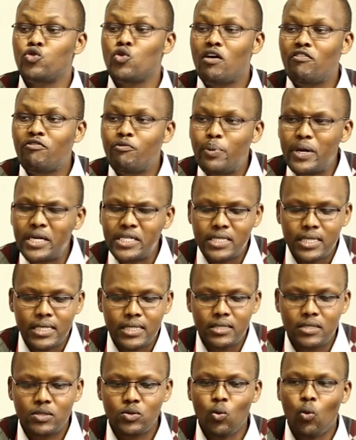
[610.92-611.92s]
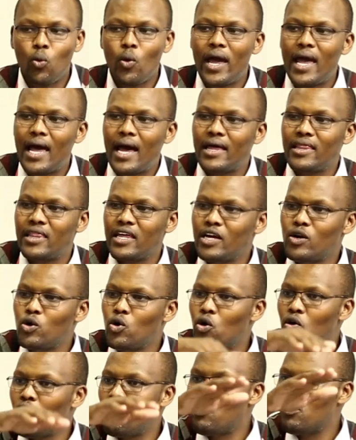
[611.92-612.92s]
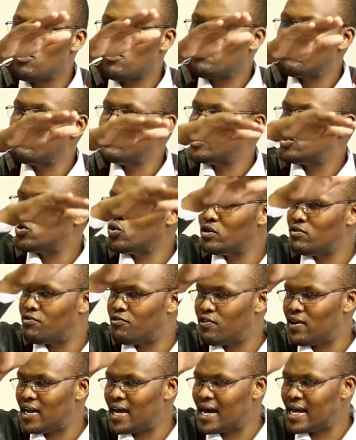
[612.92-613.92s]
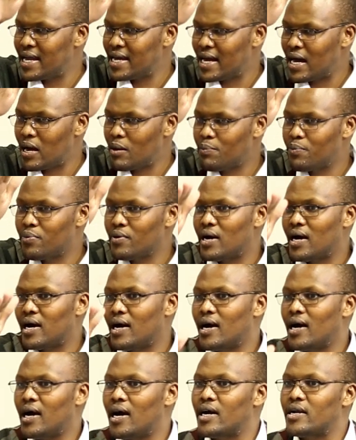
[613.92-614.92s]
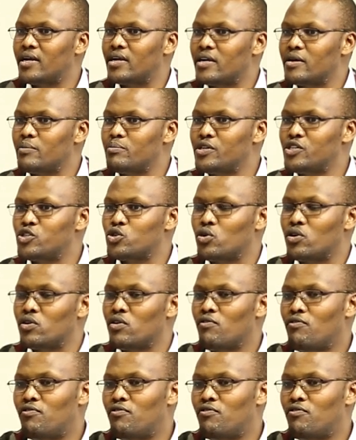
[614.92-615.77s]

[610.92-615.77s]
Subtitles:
you have patients where they go between flaring up and remission.